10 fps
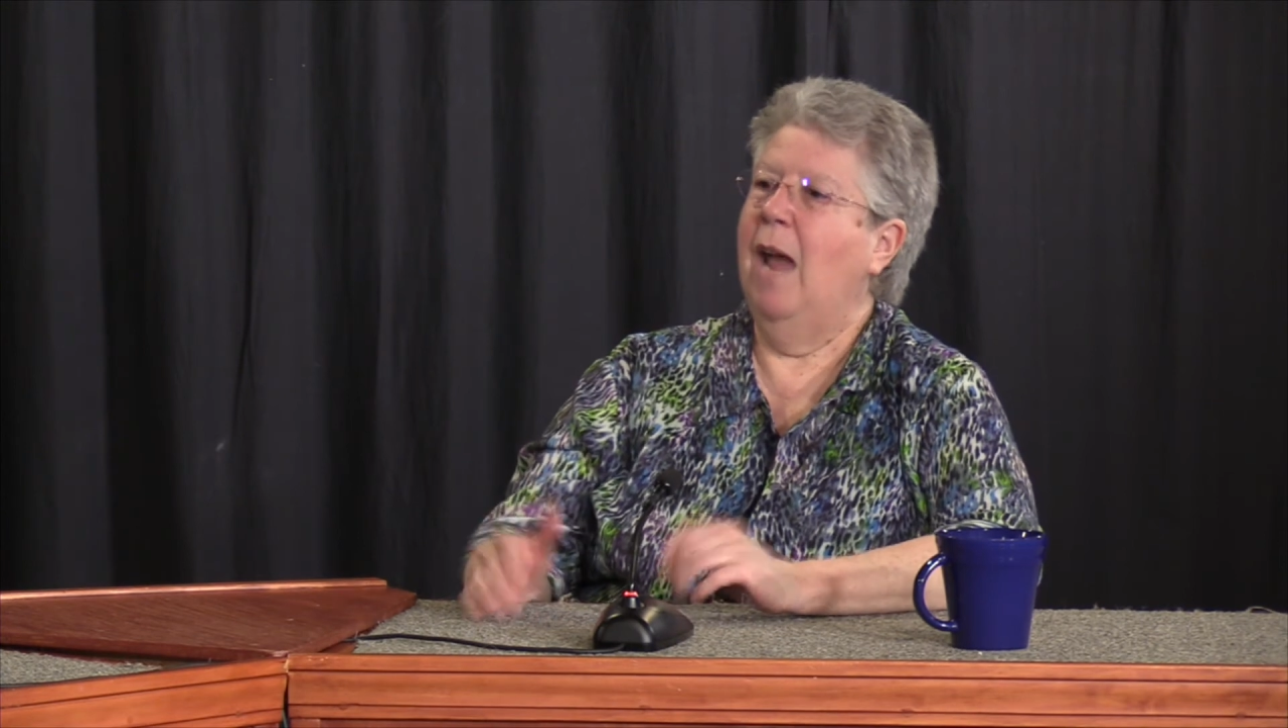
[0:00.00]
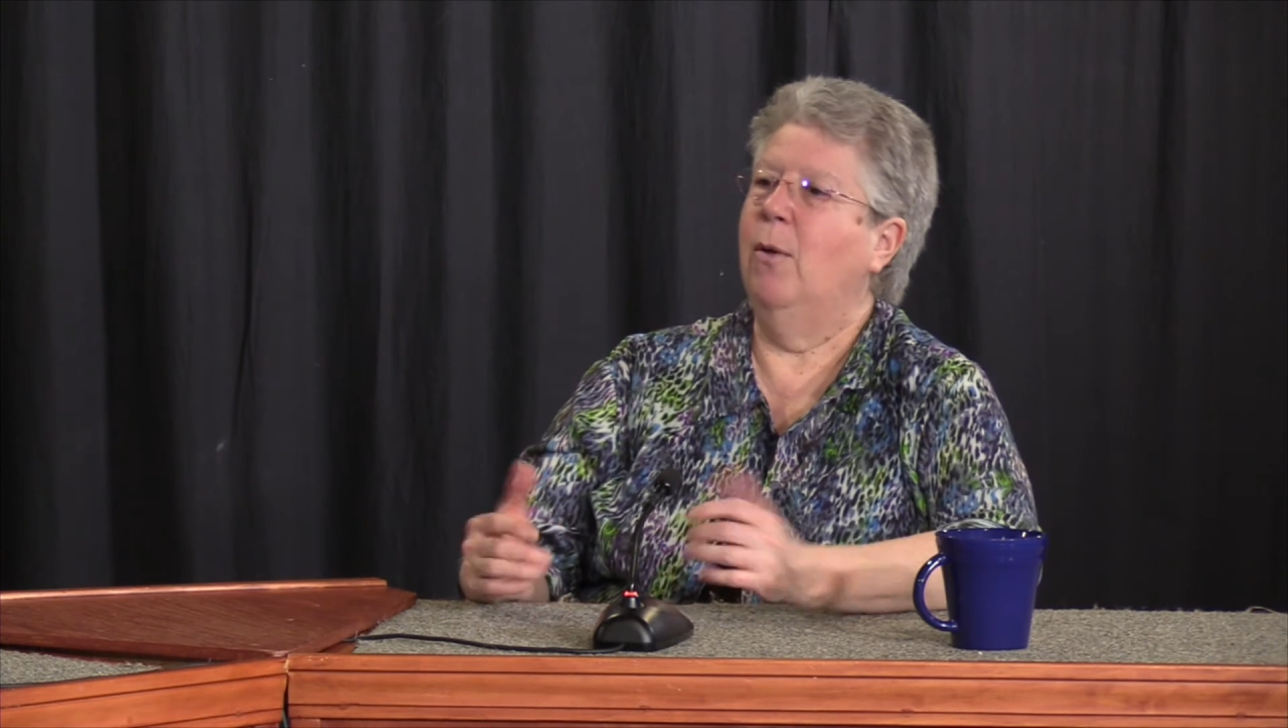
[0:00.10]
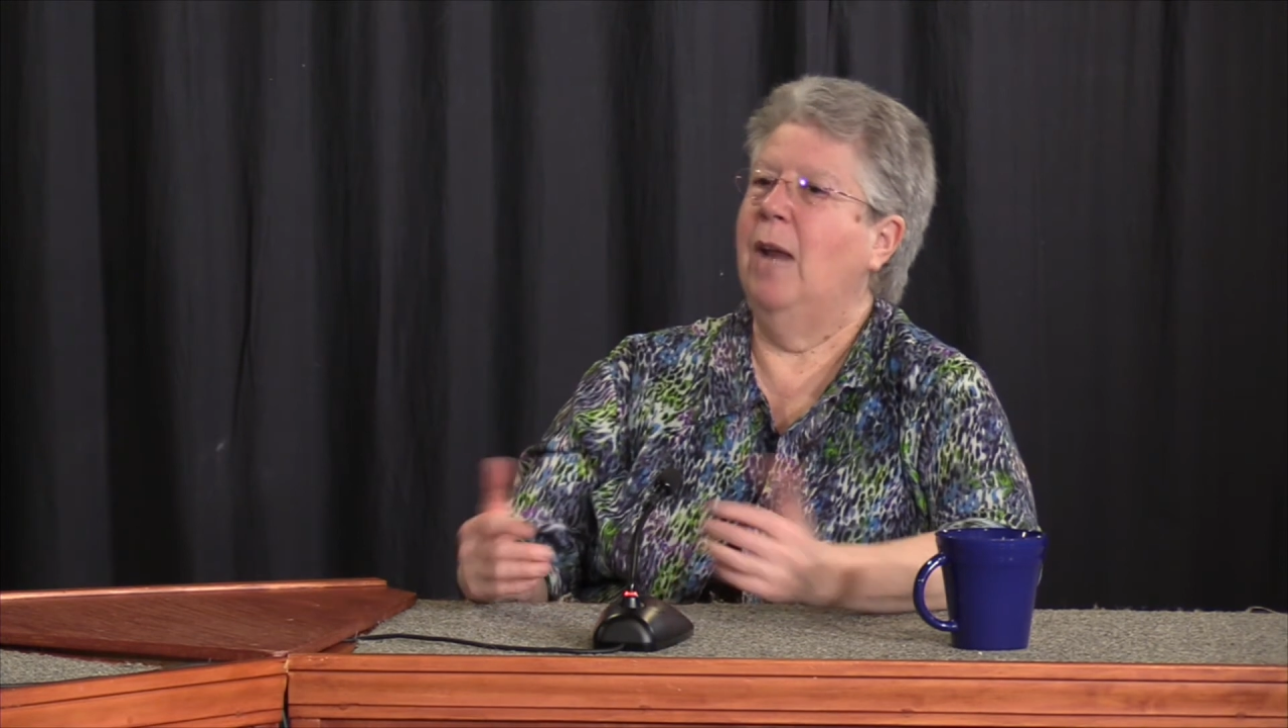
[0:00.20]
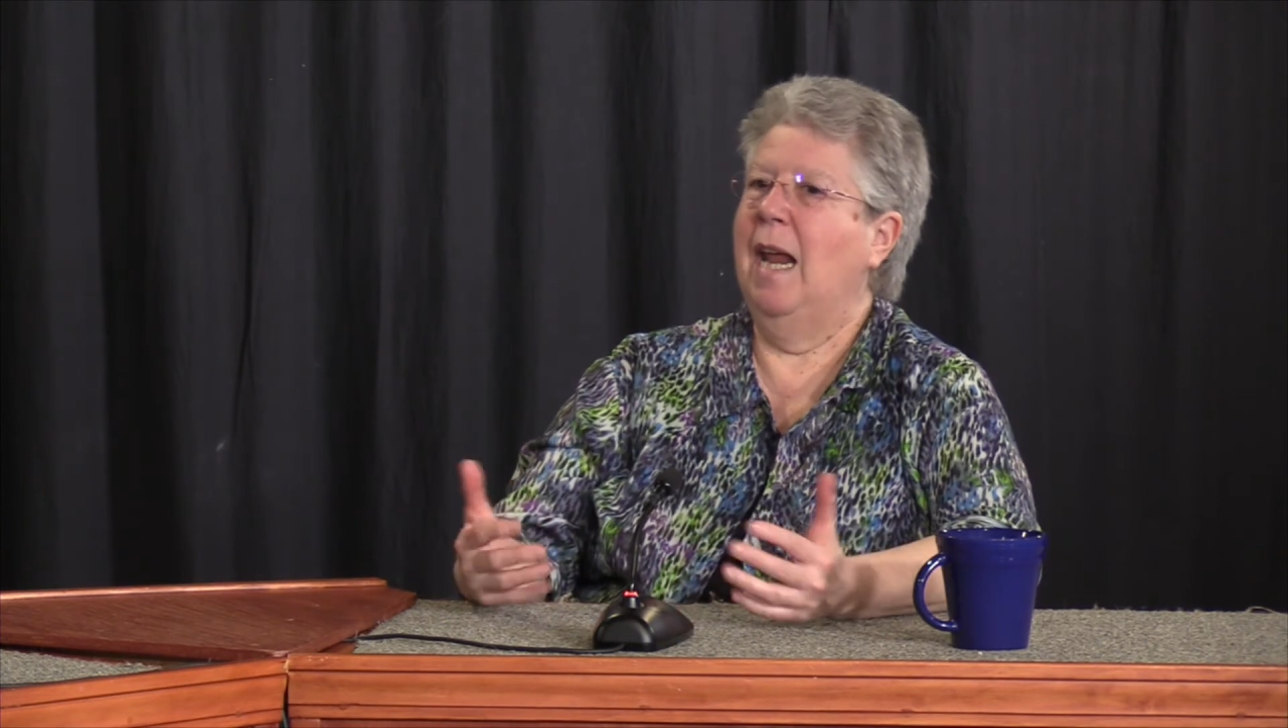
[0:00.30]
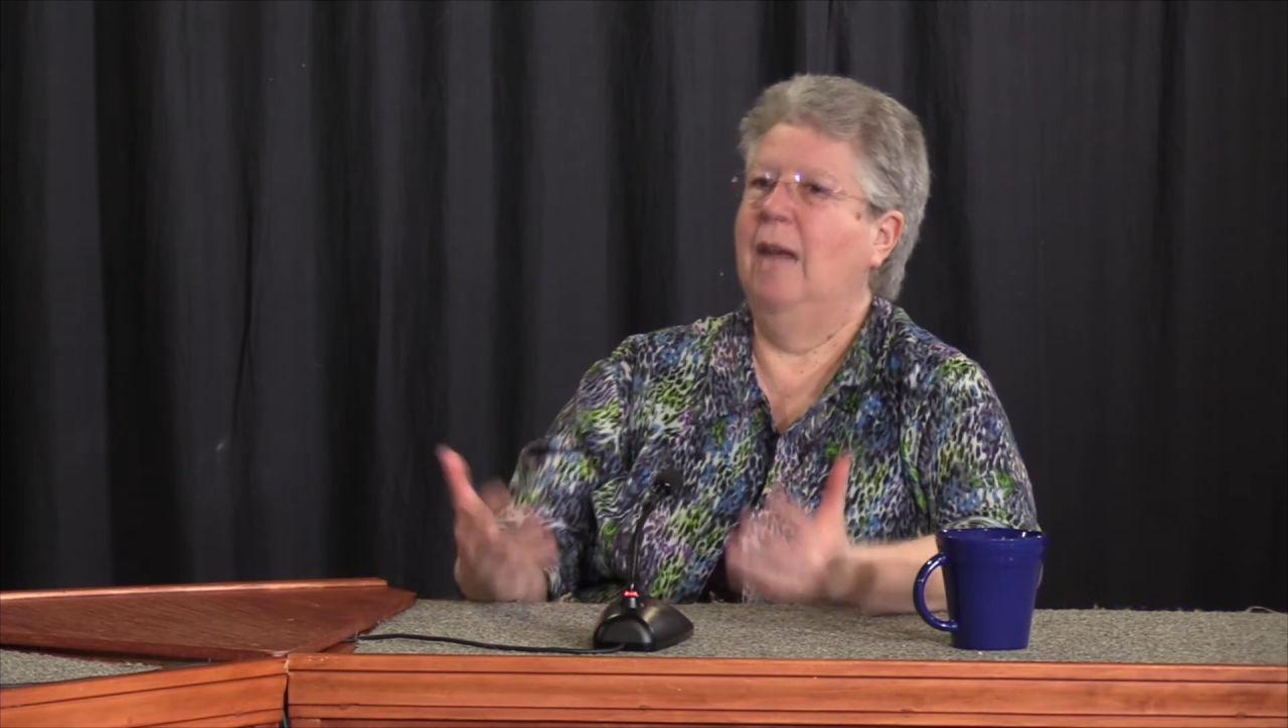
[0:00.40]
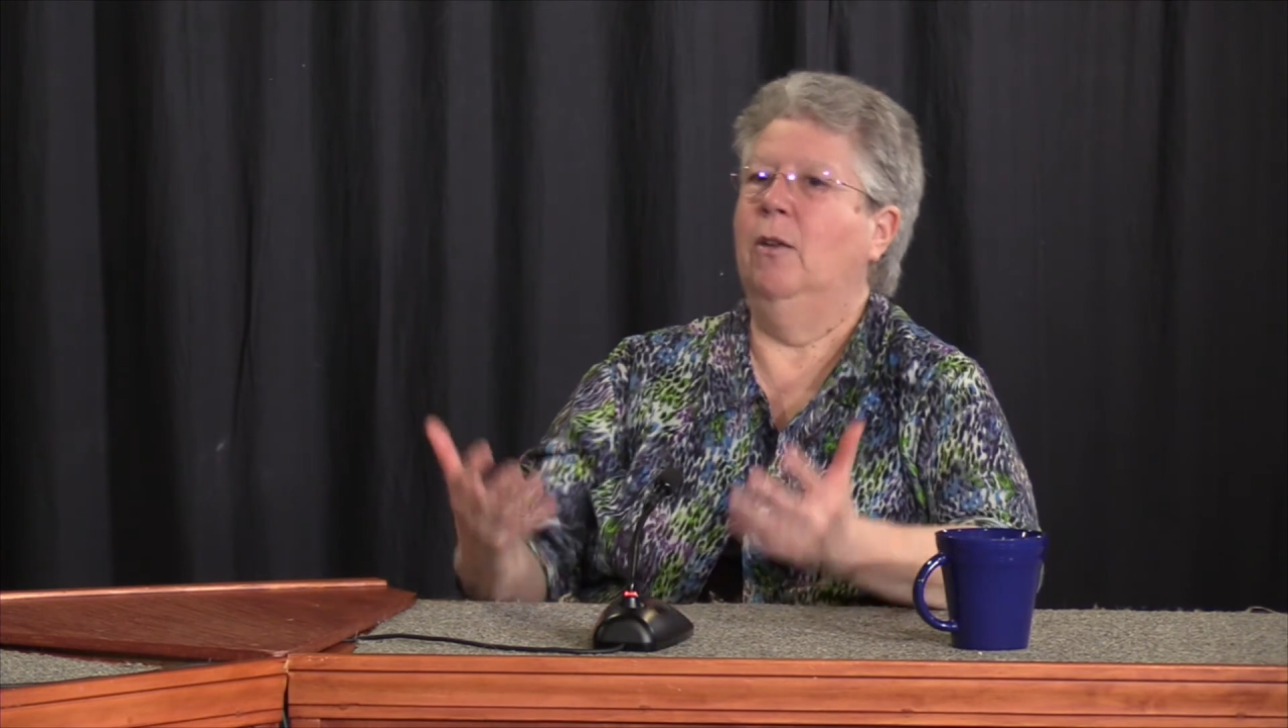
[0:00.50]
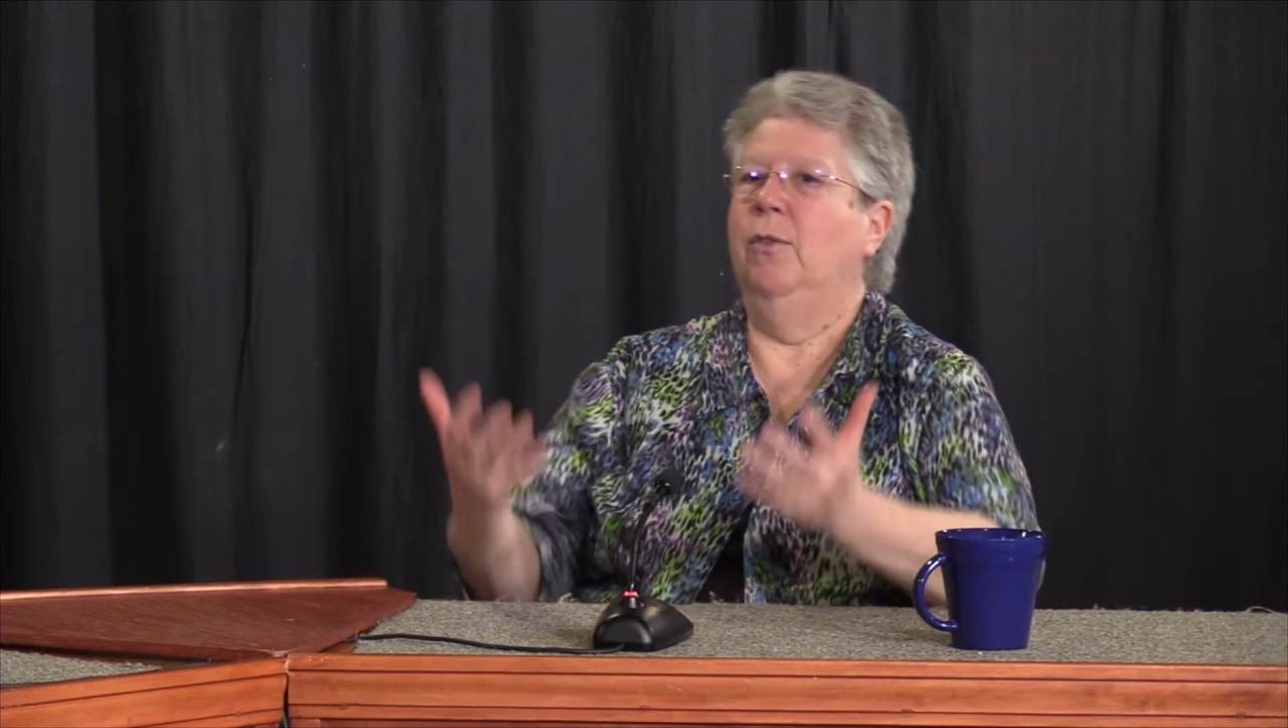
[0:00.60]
how to handle